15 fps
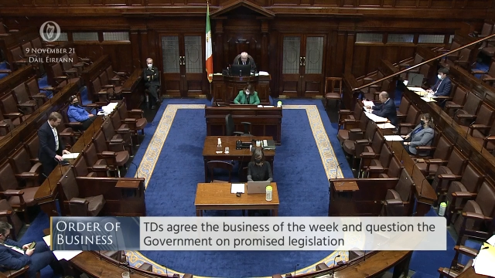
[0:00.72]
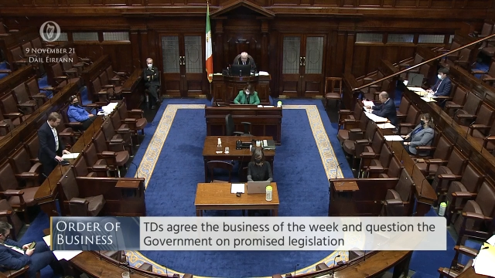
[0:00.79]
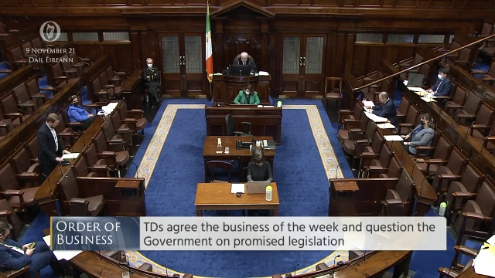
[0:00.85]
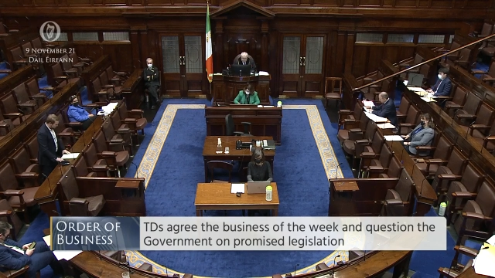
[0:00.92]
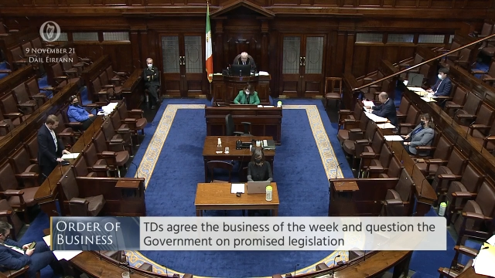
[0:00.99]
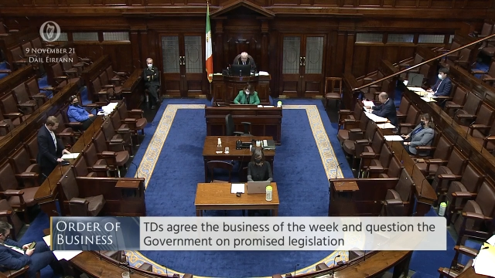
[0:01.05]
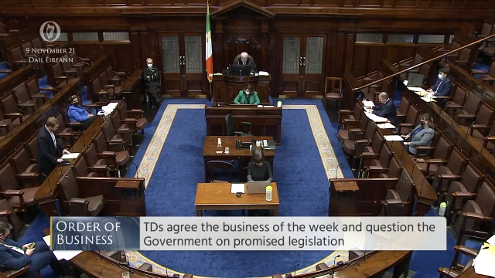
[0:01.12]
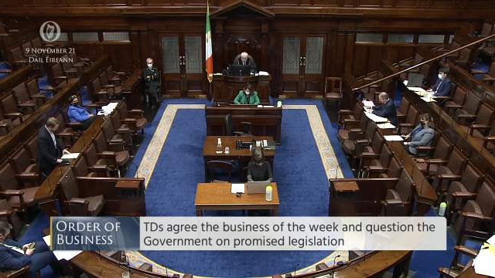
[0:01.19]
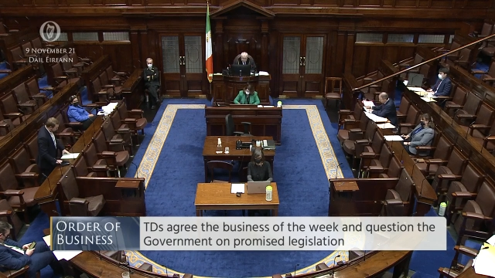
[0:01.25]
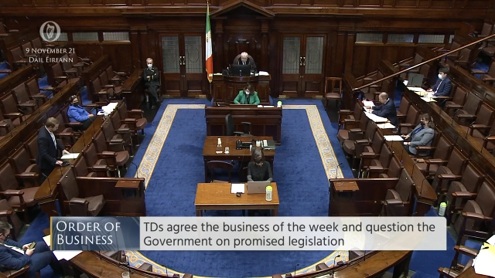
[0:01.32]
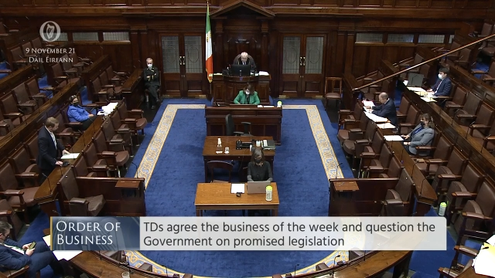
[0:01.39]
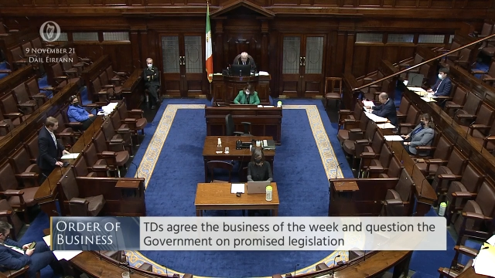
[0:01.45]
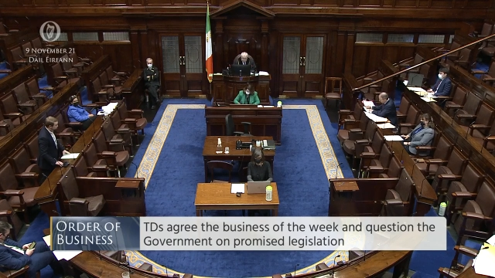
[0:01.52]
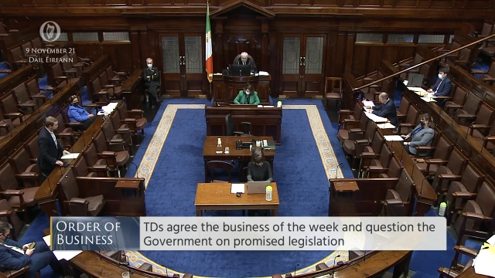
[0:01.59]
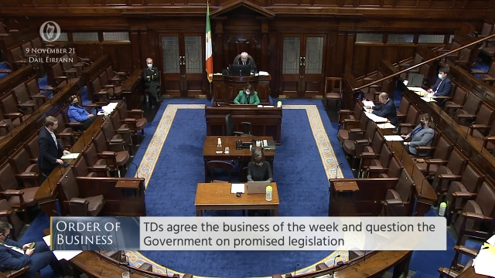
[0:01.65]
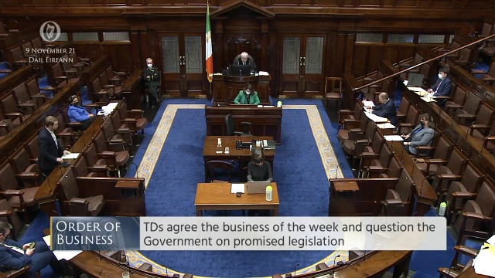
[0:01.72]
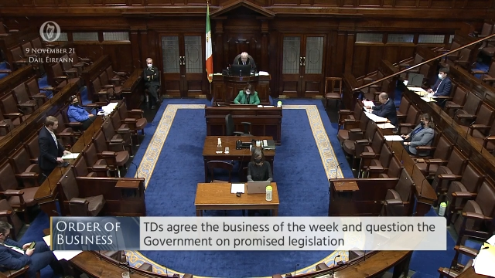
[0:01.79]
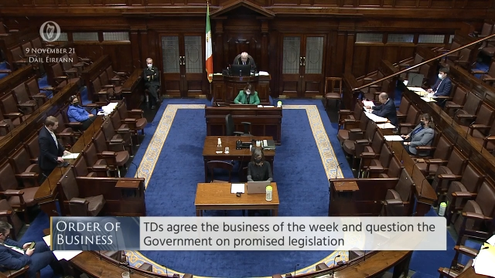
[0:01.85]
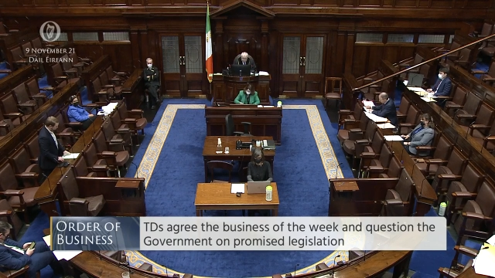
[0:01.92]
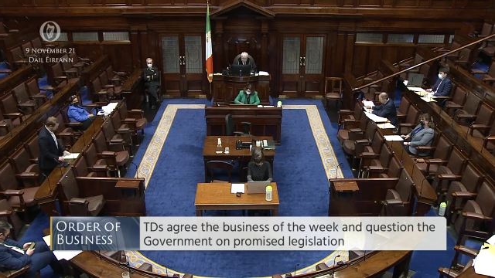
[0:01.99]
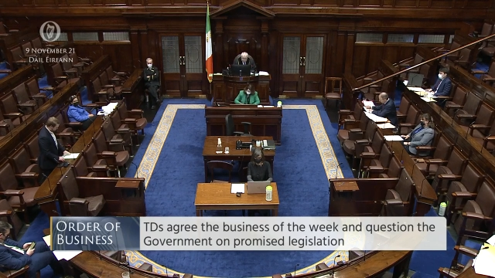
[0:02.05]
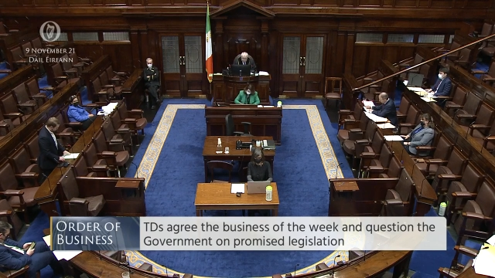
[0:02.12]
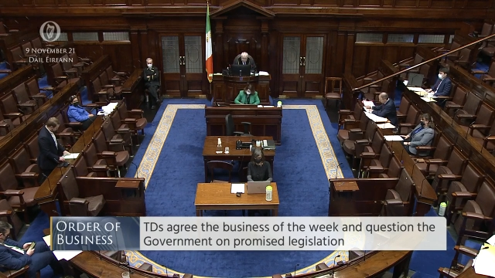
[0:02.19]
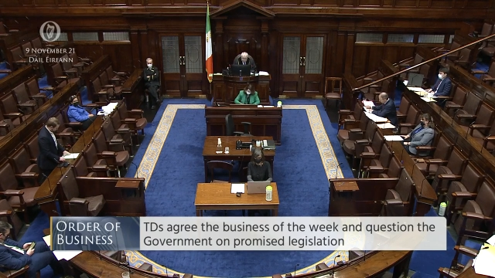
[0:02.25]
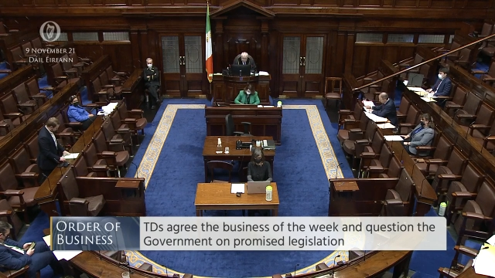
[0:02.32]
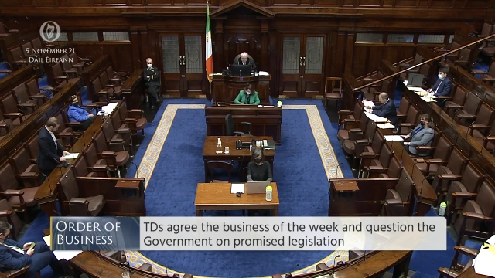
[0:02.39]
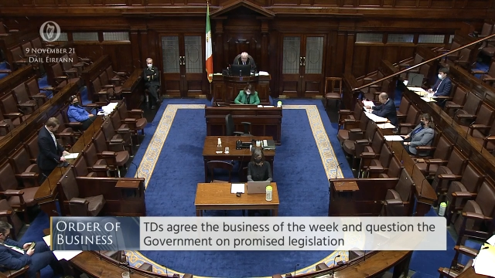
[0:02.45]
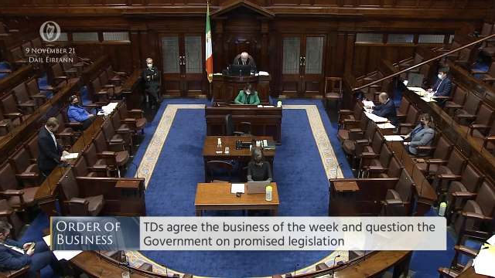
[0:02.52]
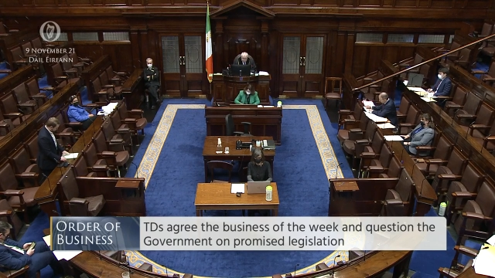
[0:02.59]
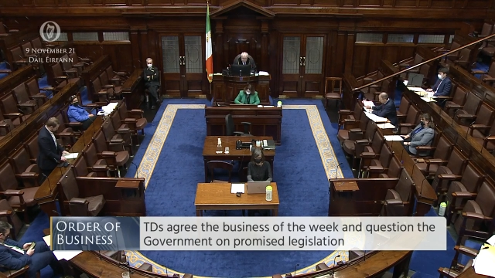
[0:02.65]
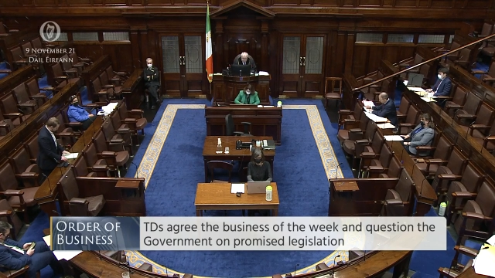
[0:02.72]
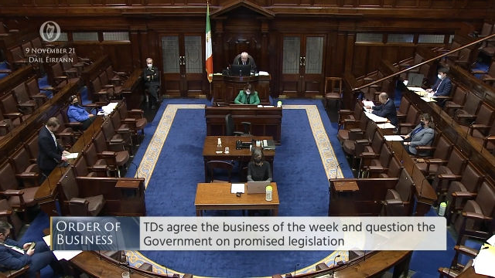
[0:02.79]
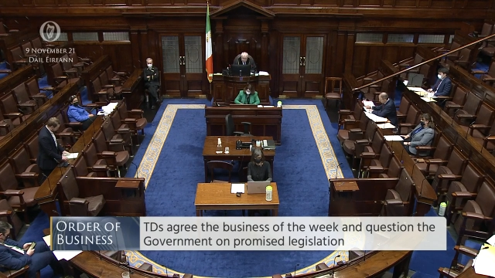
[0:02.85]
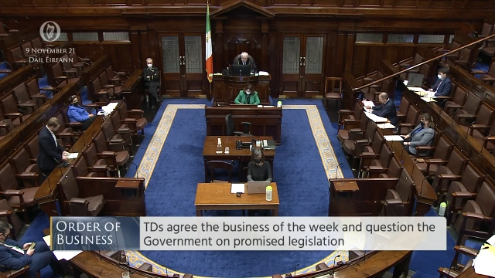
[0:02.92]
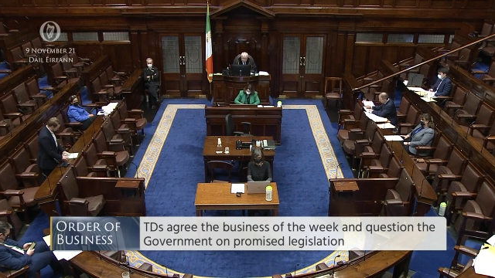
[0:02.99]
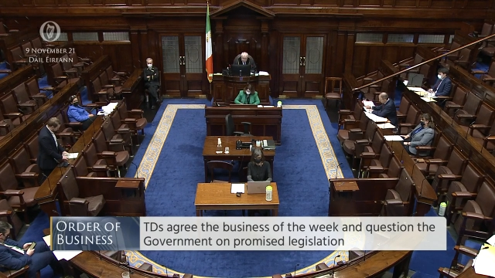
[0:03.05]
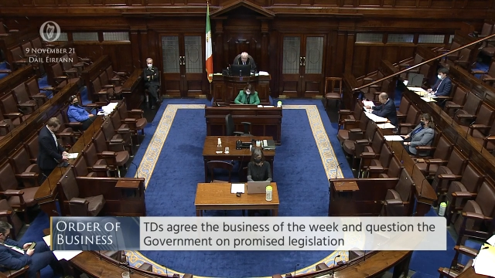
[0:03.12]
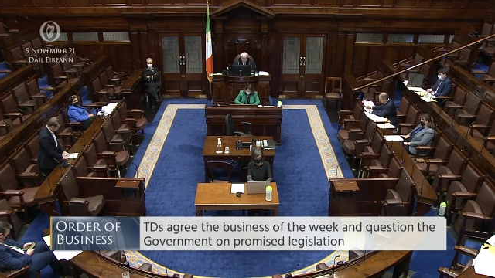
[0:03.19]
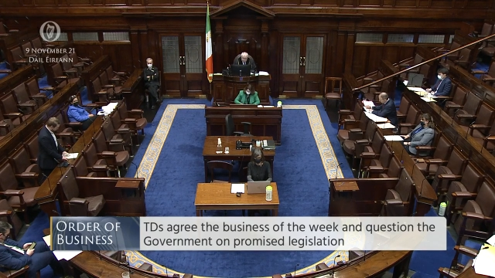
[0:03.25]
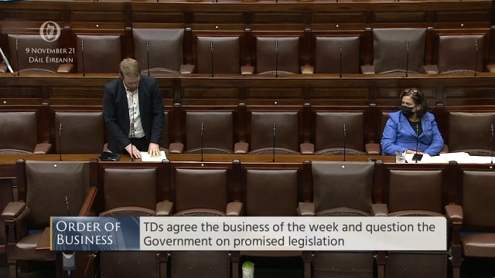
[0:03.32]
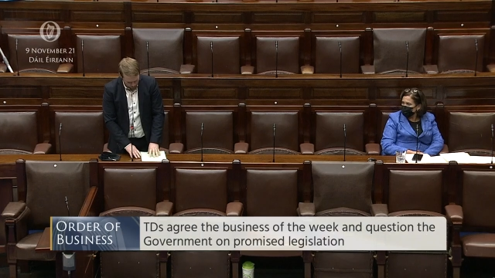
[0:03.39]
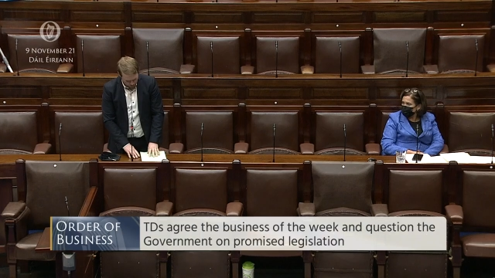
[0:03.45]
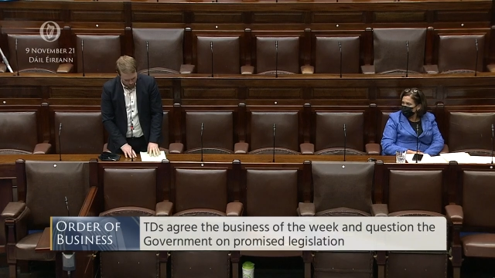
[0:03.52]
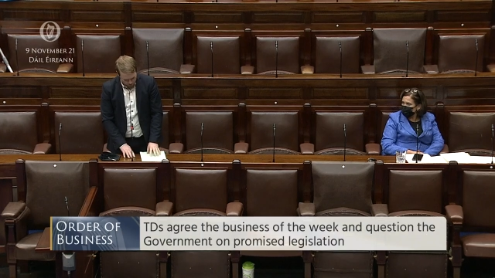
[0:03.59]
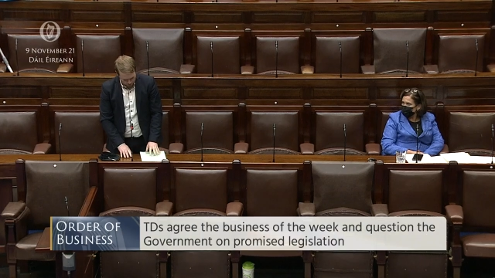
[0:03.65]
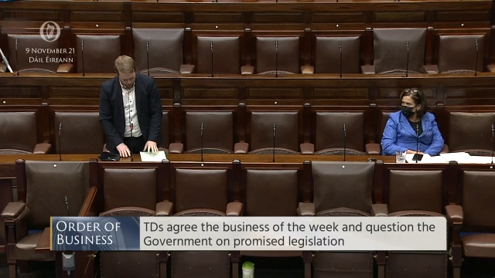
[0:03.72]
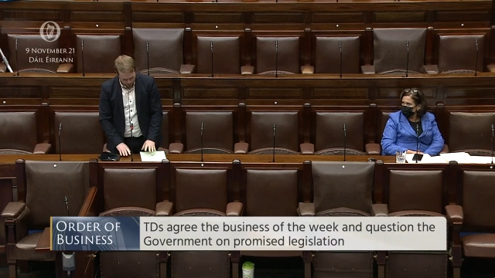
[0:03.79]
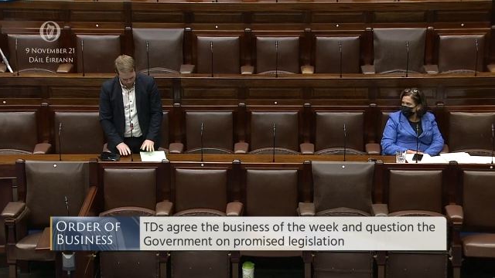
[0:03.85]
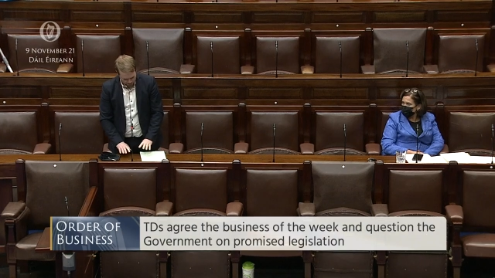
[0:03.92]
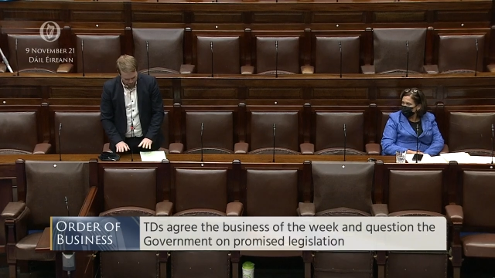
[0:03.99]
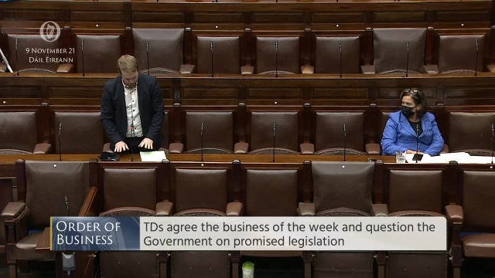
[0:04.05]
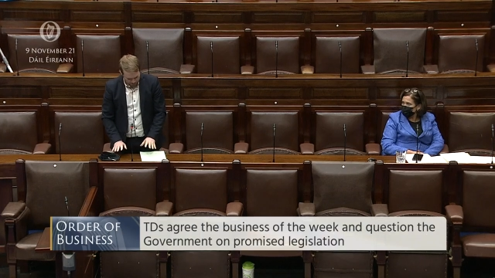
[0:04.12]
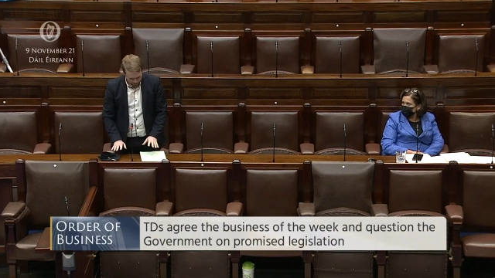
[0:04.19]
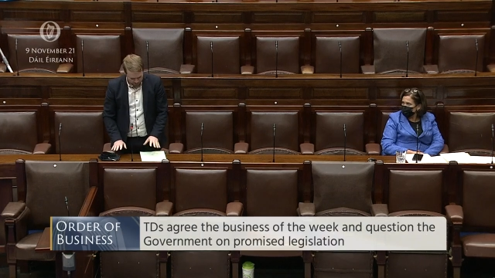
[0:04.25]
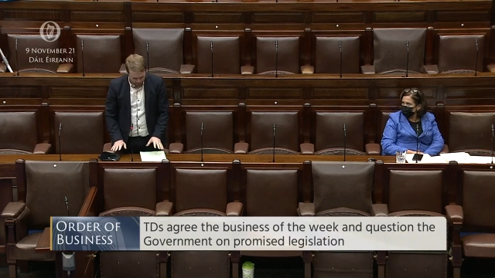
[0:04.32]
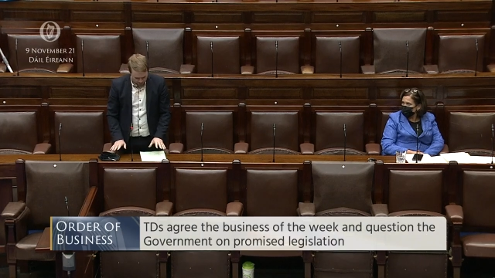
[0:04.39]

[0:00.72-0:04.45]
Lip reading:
No face is visible, so there are no lips to read.